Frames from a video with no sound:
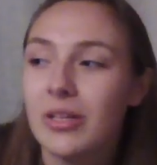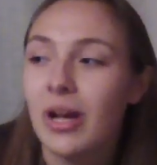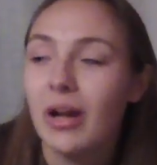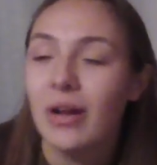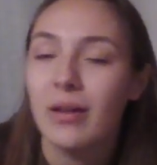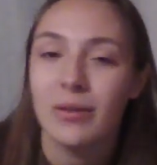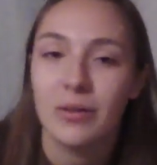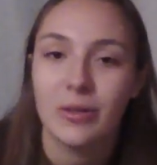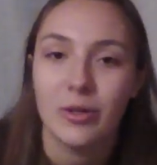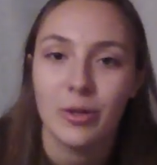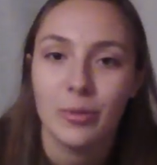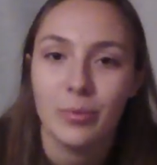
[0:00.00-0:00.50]

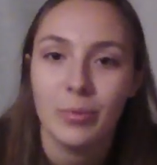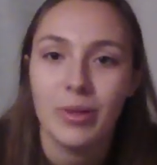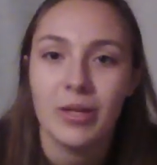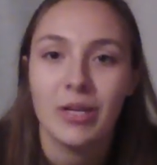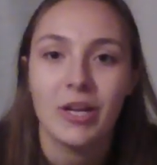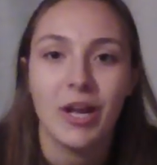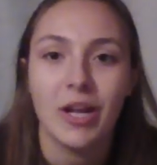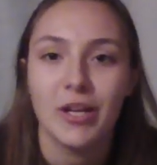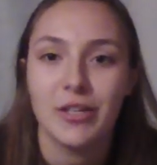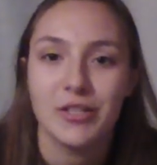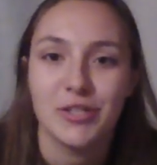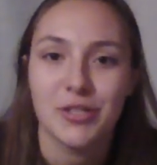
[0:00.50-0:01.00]
colored but
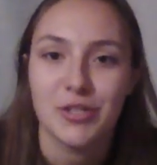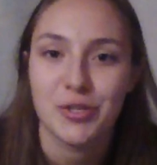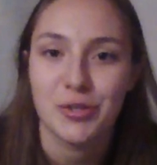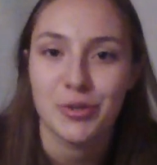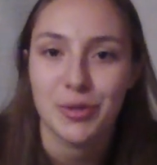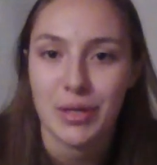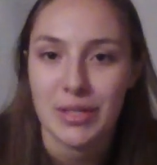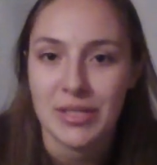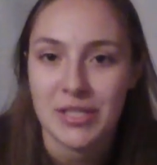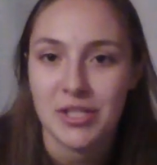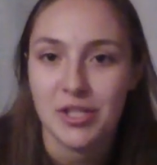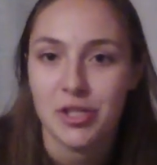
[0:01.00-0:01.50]
not
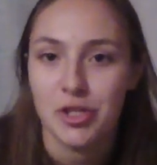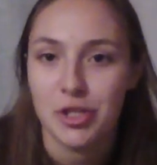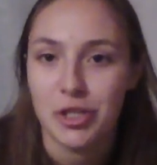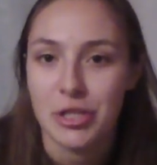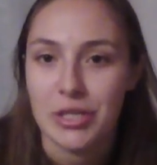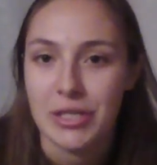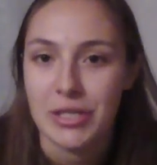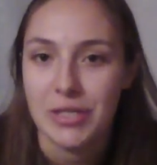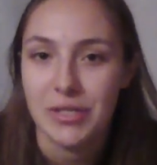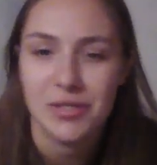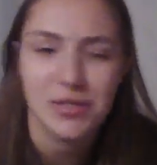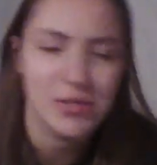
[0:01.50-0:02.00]
distressed
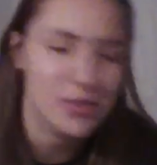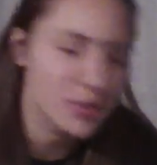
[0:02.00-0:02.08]
jeans